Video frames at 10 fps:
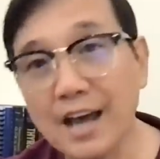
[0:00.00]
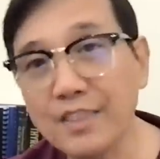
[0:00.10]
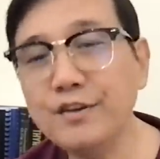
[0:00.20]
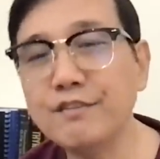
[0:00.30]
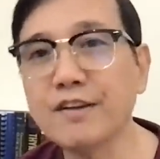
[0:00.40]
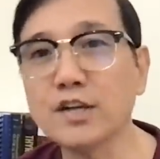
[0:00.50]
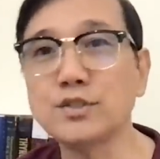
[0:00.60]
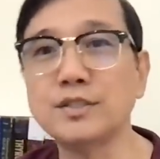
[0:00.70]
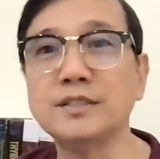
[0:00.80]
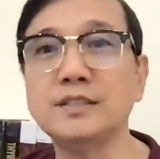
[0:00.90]
other
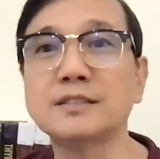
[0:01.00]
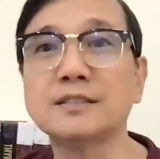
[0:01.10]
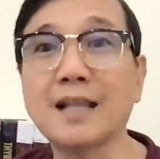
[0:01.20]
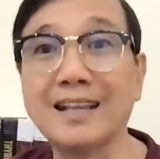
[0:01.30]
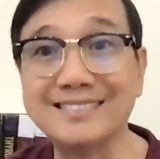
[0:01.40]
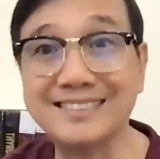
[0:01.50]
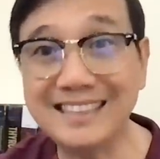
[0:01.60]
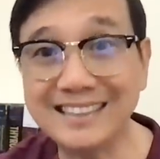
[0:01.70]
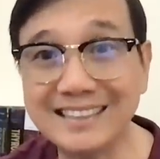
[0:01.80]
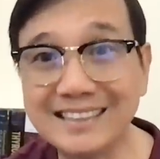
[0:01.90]
infectious diseases like
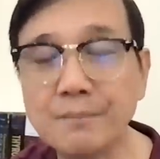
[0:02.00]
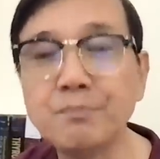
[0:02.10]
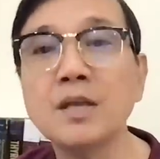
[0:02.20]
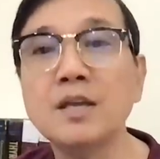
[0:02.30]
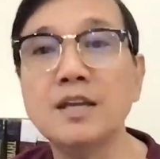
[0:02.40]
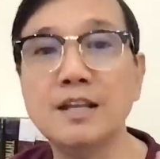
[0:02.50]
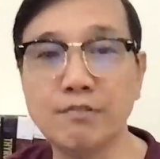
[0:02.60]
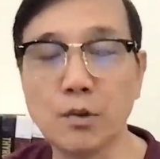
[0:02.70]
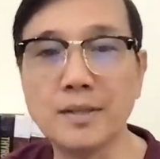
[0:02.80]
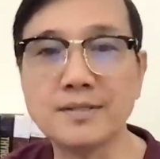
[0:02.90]
Zika,
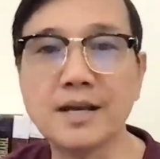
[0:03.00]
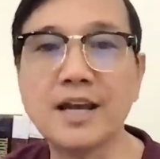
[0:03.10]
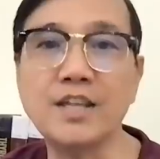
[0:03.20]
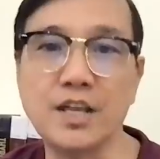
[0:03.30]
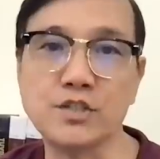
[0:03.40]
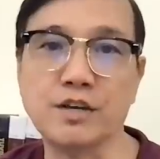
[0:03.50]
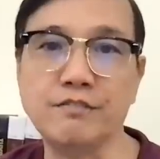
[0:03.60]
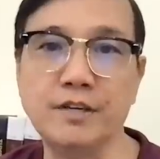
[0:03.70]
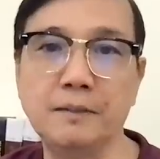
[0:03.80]
influenza, and HIV.